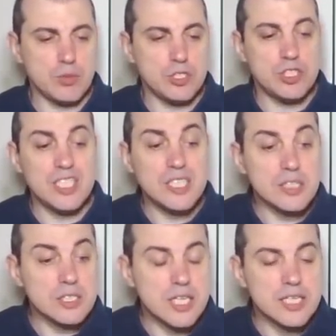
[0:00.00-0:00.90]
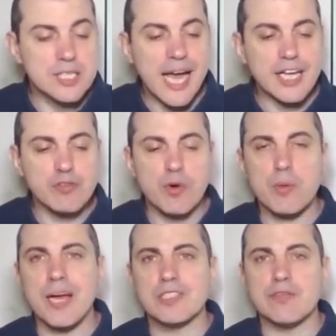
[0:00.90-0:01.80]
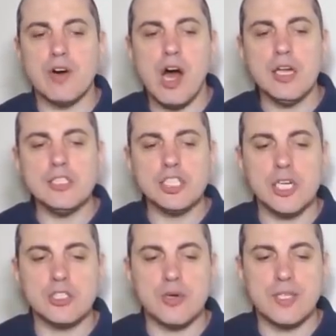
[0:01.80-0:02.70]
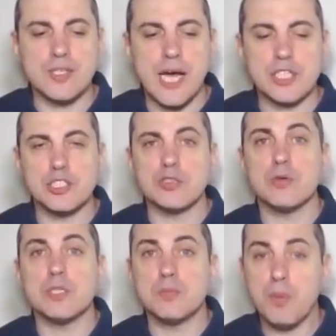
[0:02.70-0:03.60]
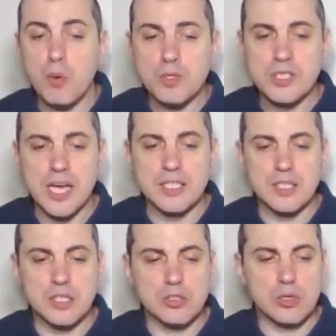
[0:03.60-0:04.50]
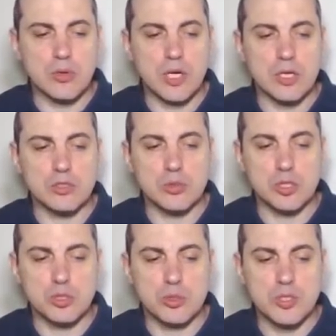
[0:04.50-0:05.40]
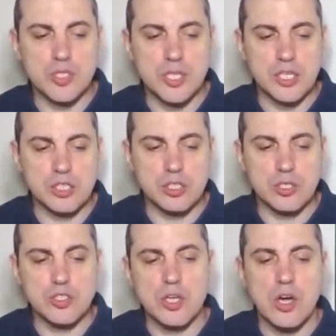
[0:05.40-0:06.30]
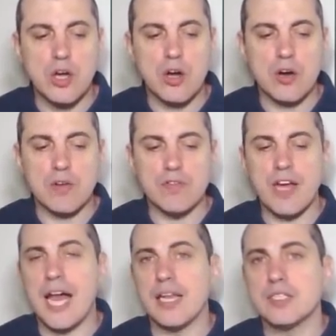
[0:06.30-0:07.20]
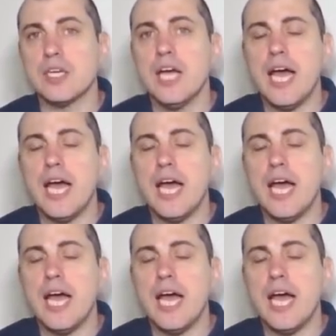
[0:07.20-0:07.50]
which details the exact format of on-chain transactions which both sides need to agree on to ensure signatures are valid.